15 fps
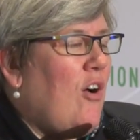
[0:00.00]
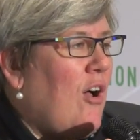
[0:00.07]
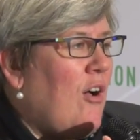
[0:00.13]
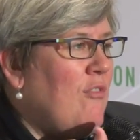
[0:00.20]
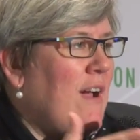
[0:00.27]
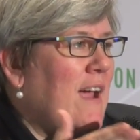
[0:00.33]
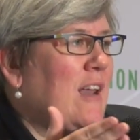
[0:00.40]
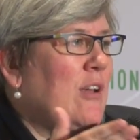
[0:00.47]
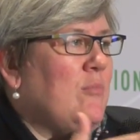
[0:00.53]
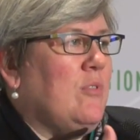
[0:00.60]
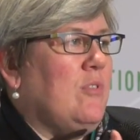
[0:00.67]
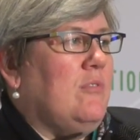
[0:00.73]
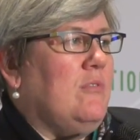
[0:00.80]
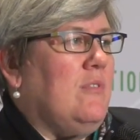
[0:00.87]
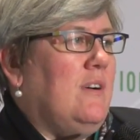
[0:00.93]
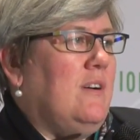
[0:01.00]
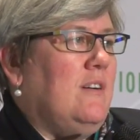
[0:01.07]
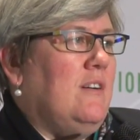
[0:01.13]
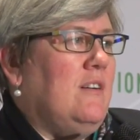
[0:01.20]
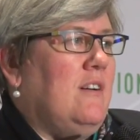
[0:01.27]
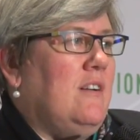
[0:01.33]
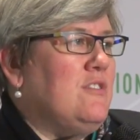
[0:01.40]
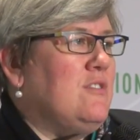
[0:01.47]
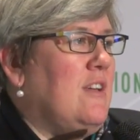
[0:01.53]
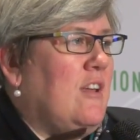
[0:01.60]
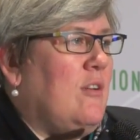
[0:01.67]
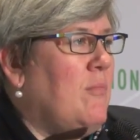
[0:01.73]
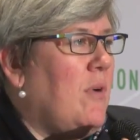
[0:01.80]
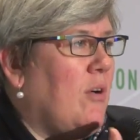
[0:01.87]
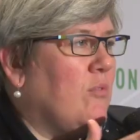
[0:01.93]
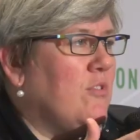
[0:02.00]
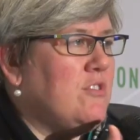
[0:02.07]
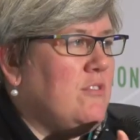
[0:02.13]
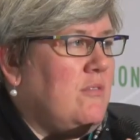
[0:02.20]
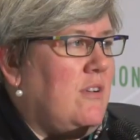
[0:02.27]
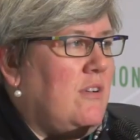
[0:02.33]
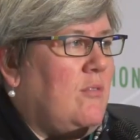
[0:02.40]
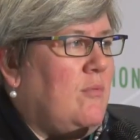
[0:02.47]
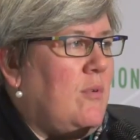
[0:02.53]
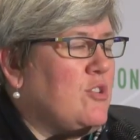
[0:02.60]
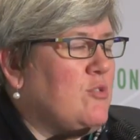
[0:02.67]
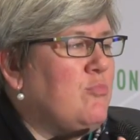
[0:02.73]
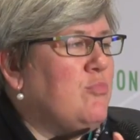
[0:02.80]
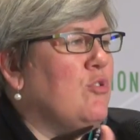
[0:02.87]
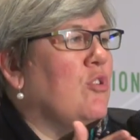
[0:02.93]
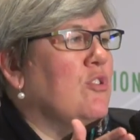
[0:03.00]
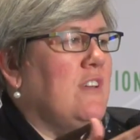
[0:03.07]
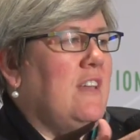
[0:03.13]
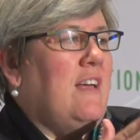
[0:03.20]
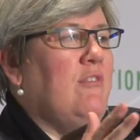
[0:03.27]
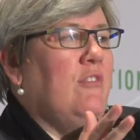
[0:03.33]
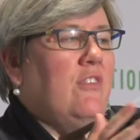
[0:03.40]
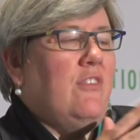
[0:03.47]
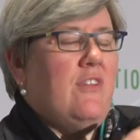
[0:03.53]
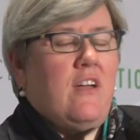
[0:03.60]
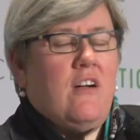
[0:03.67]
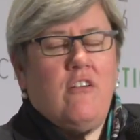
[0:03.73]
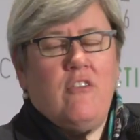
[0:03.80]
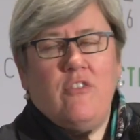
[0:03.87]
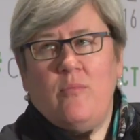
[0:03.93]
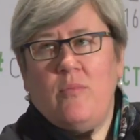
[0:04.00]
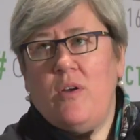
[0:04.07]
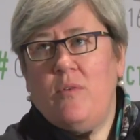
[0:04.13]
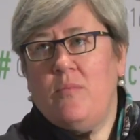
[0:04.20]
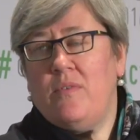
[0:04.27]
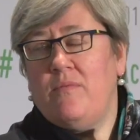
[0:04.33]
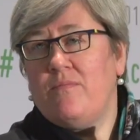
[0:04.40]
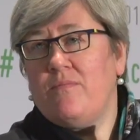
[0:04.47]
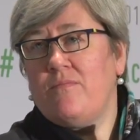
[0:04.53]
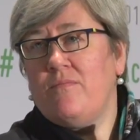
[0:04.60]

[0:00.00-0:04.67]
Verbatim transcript: available uh, at a much, uh, much broader level than they are at the moment.